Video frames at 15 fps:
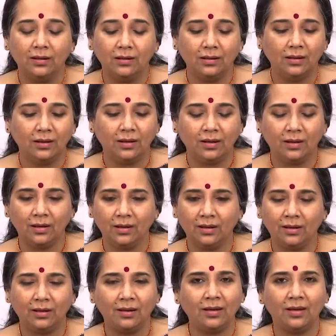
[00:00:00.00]

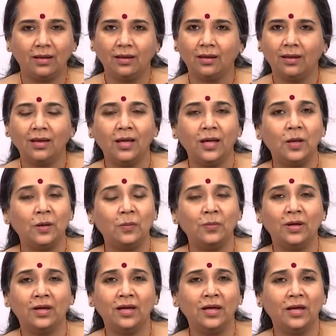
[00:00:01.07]
Re re ga
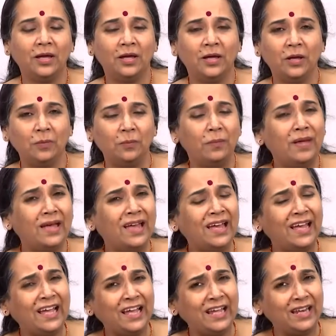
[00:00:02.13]
ma pa
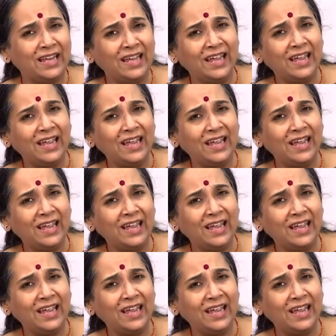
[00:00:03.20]
re,